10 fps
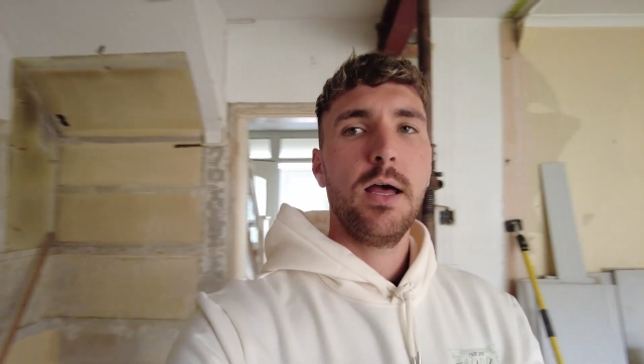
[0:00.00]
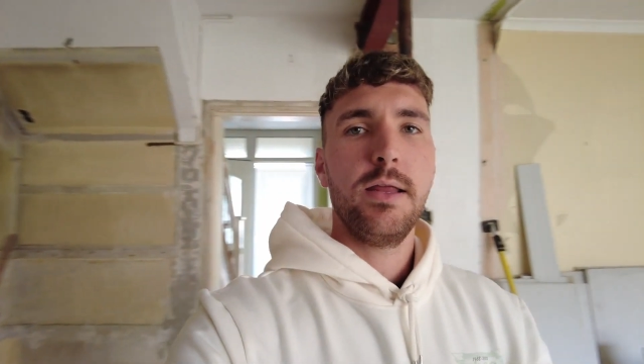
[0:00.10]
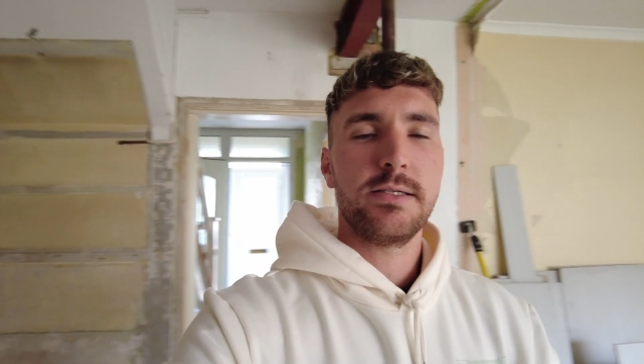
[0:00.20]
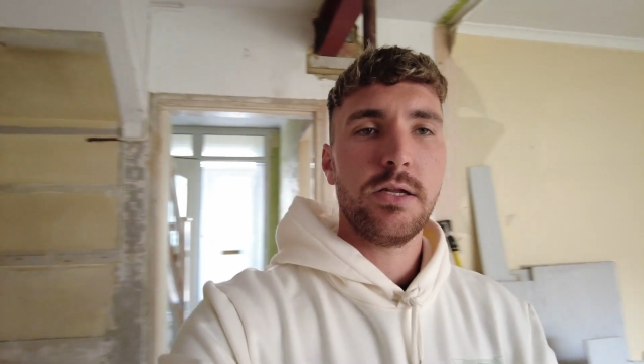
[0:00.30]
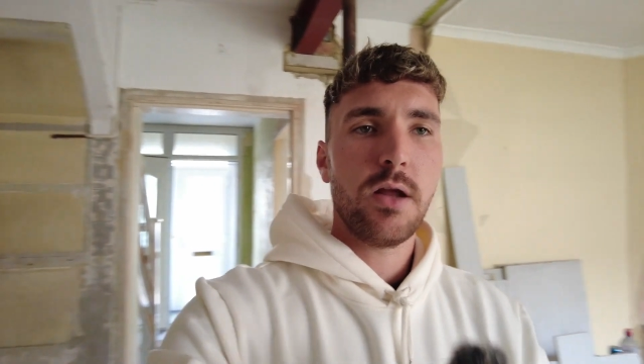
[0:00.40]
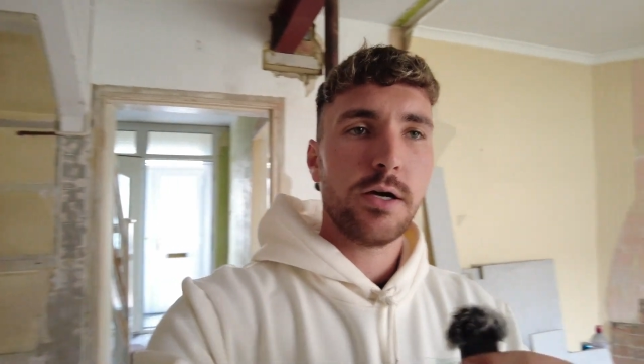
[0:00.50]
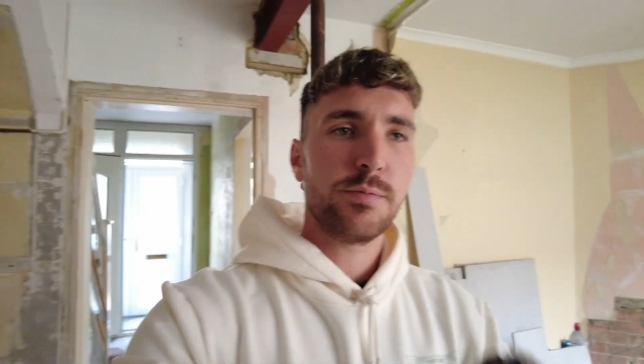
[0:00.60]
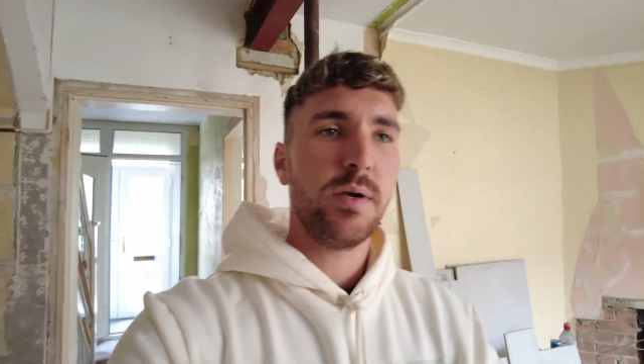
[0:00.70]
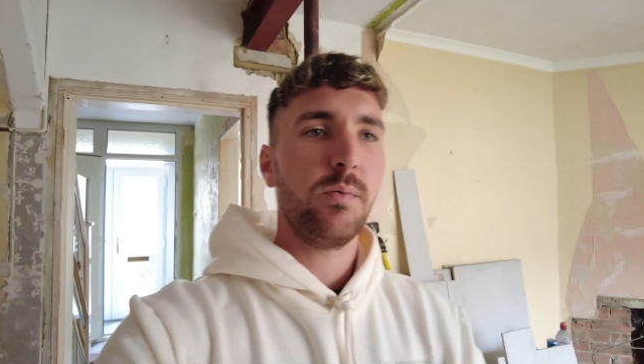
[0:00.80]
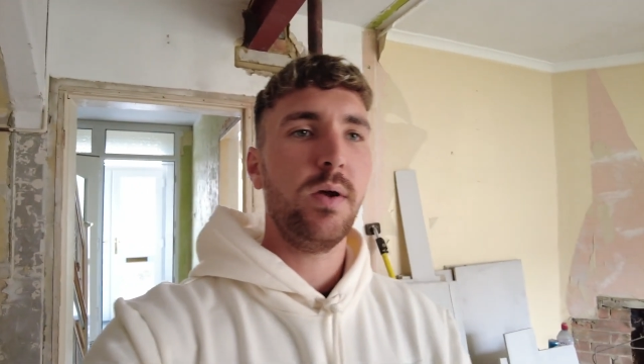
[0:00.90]
There's a nice
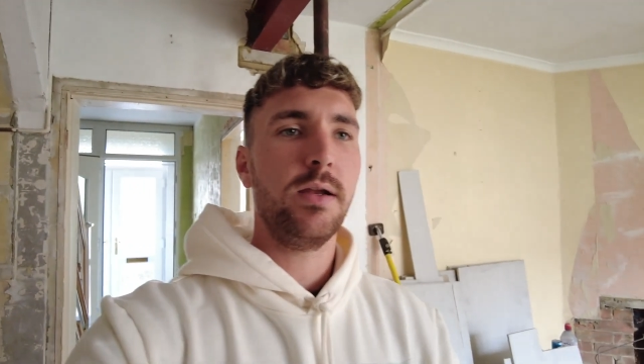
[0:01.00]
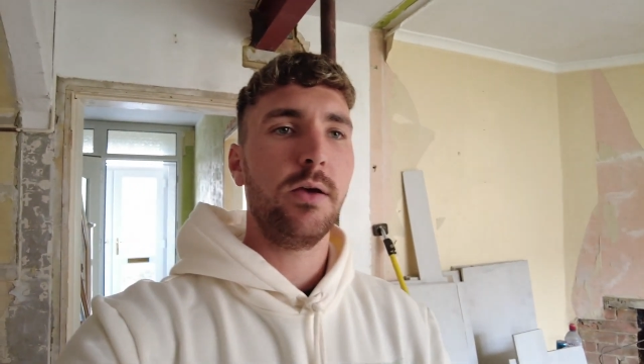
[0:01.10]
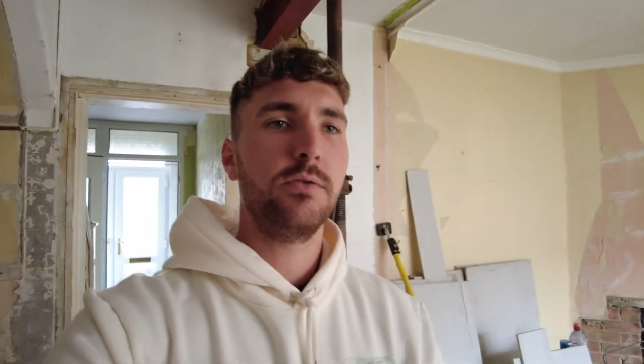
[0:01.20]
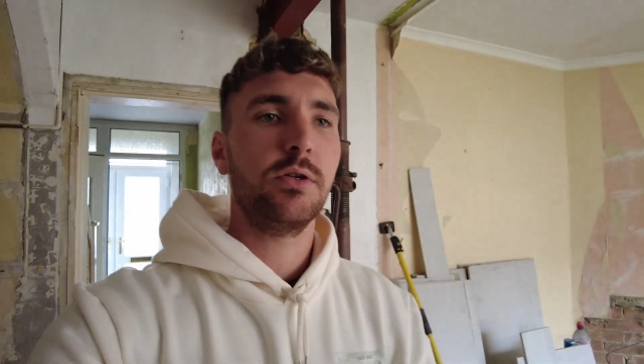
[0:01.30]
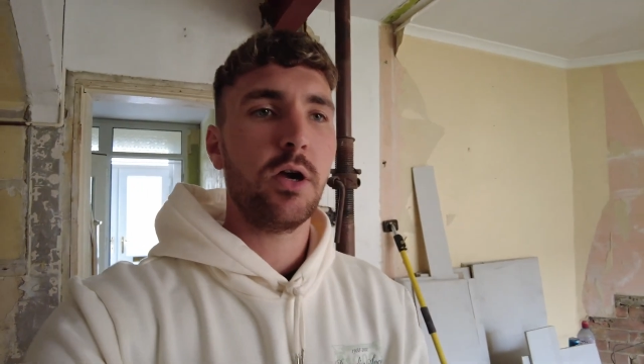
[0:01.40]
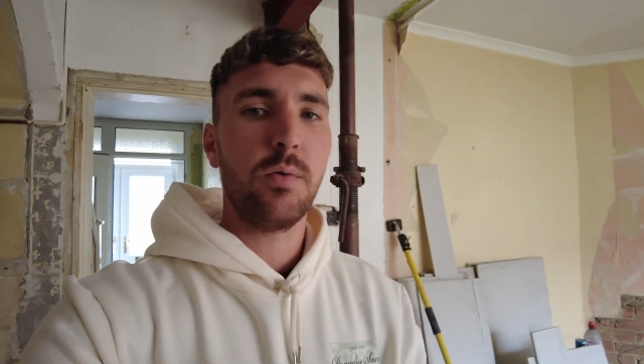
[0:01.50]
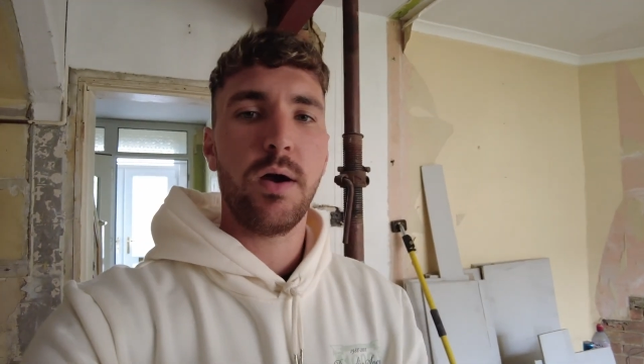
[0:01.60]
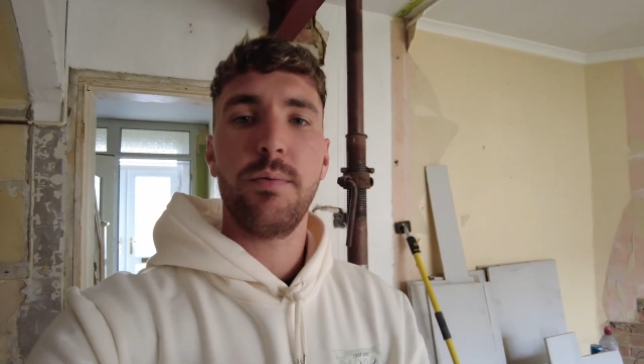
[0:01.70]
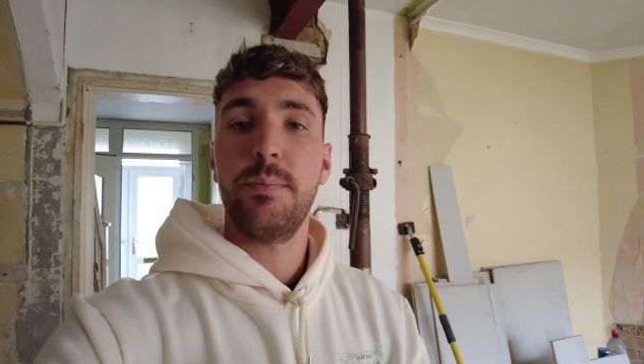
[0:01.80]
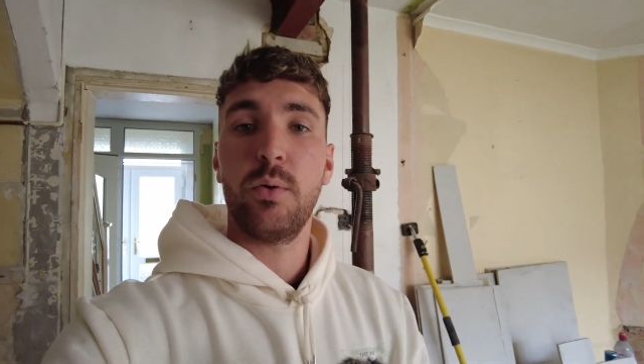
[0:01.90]
big window to go
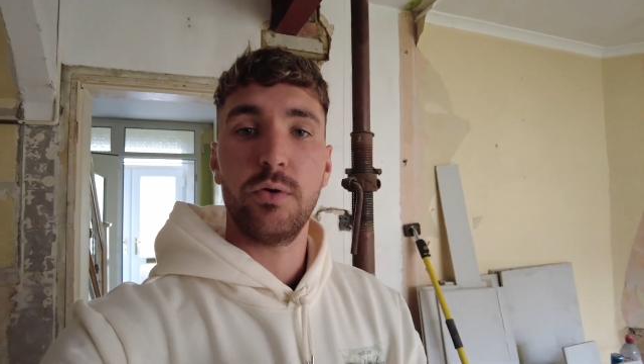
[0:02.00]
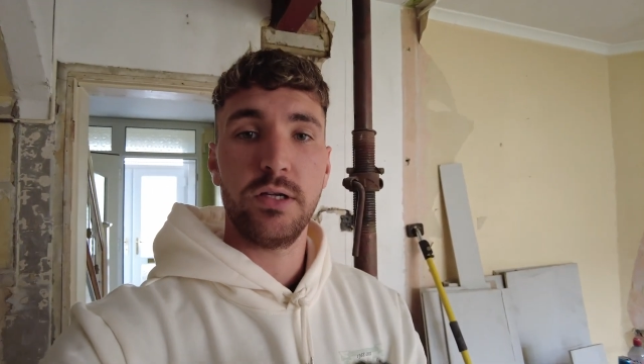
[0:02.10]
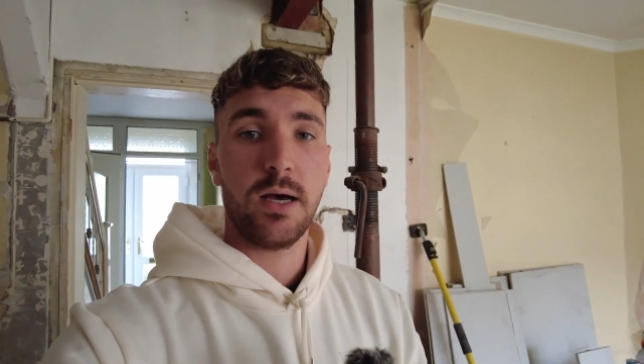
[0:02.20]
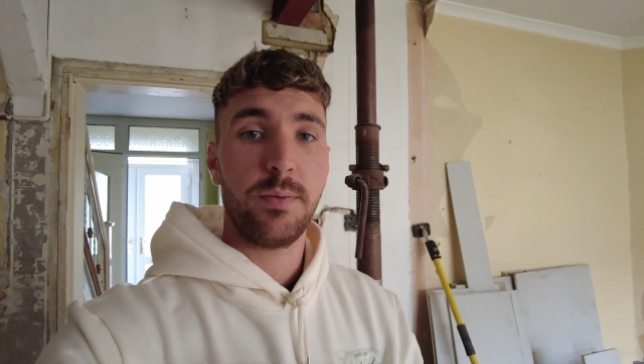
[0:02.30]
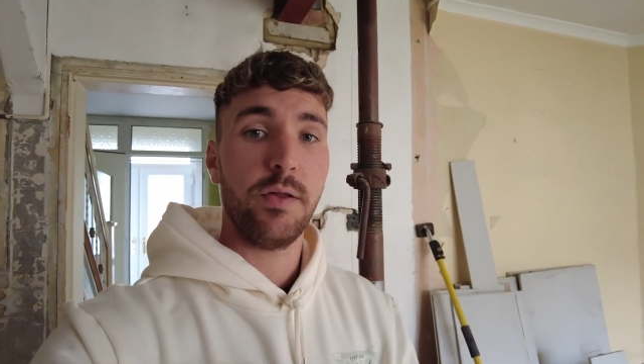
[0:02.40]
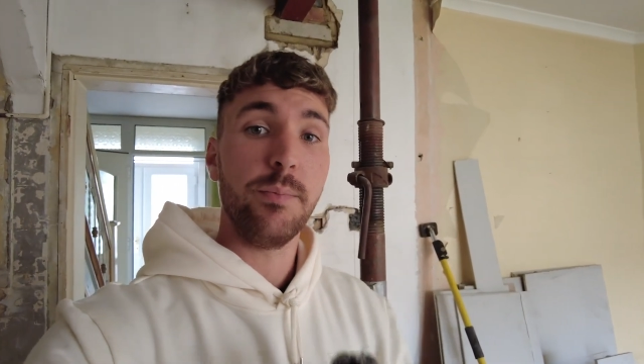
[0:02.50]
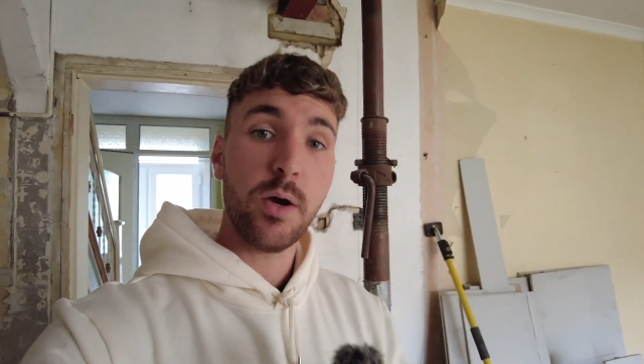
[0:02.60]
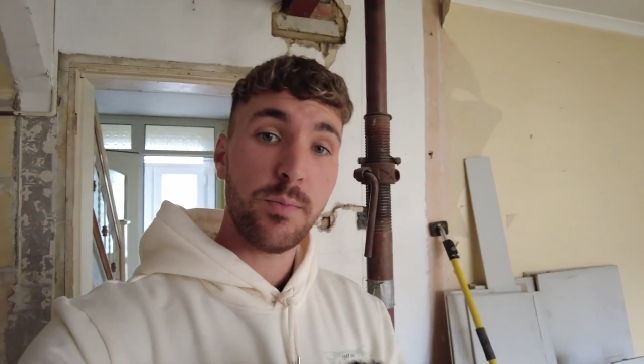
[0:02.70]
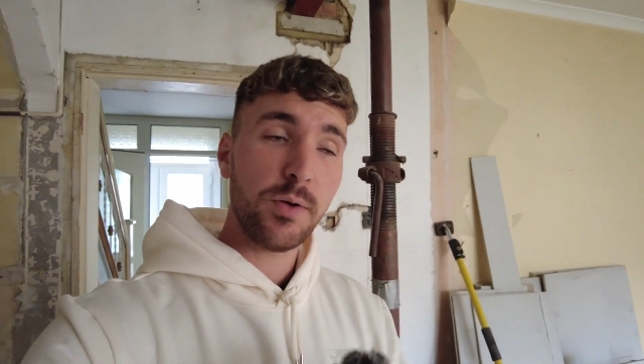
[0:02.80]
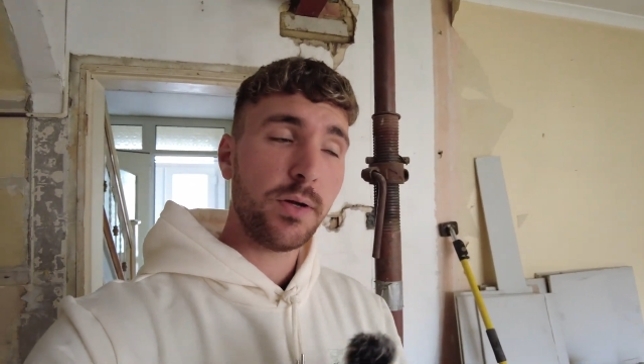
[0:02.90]
where we're boarded up at the
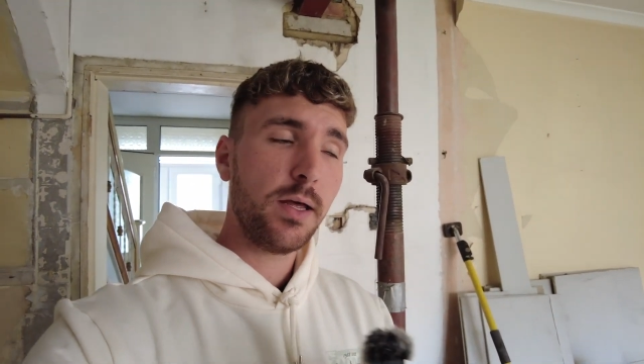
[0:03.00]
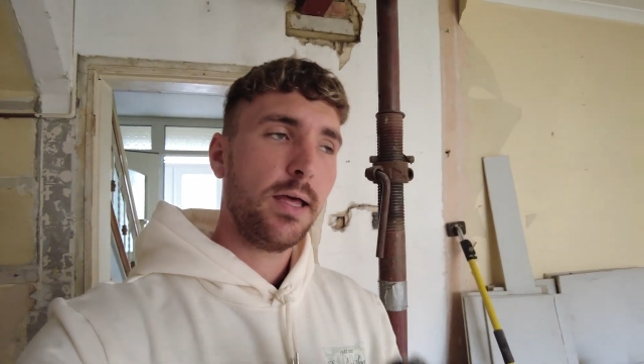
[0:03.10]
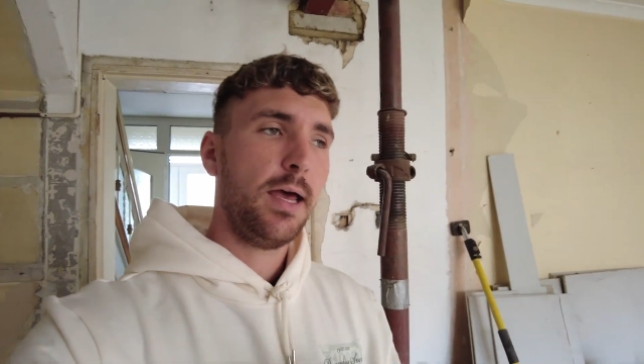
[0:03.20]
moment,